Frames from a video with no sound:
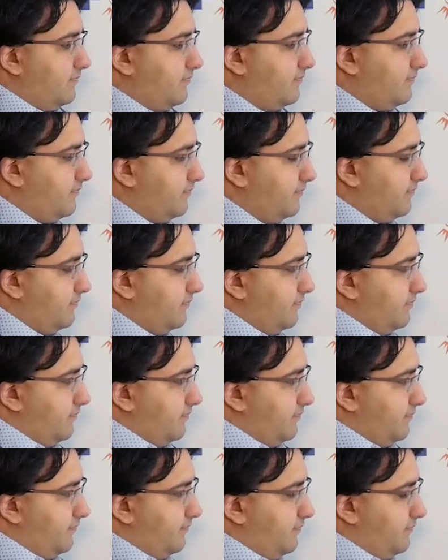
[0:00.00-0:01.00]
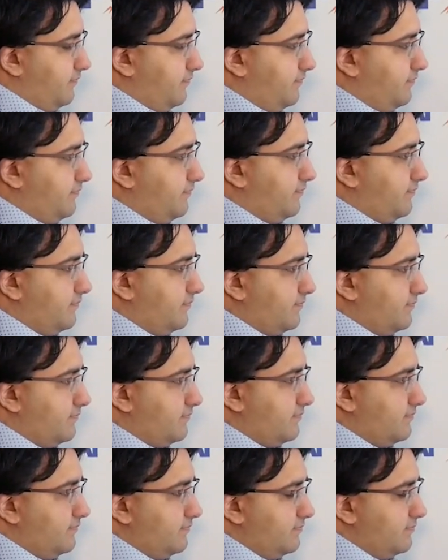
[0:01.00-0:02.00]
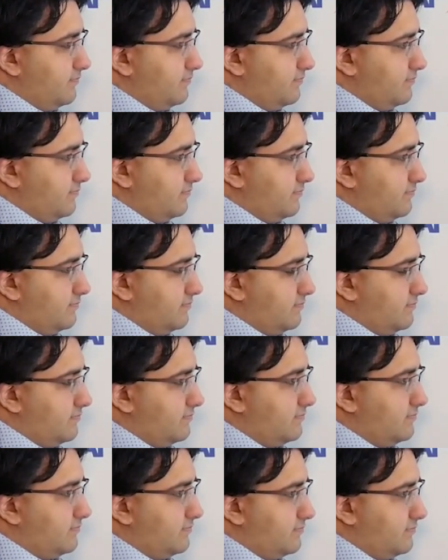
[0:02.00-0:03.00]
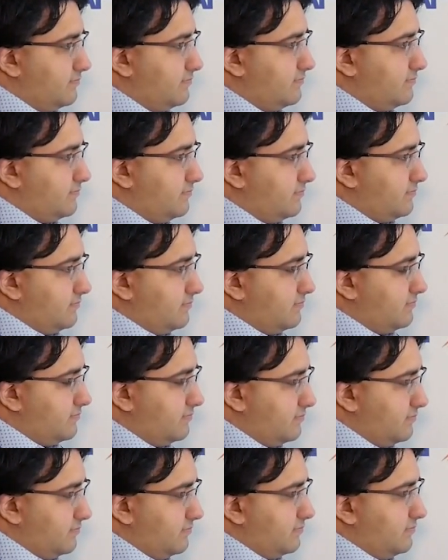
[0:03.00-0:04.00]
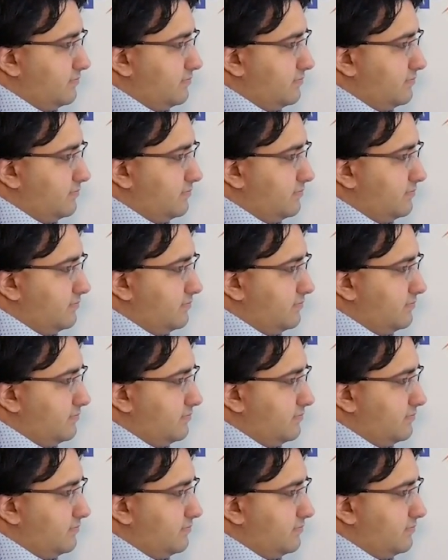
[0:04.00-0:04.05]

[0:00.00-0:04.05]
The person shown says nothing.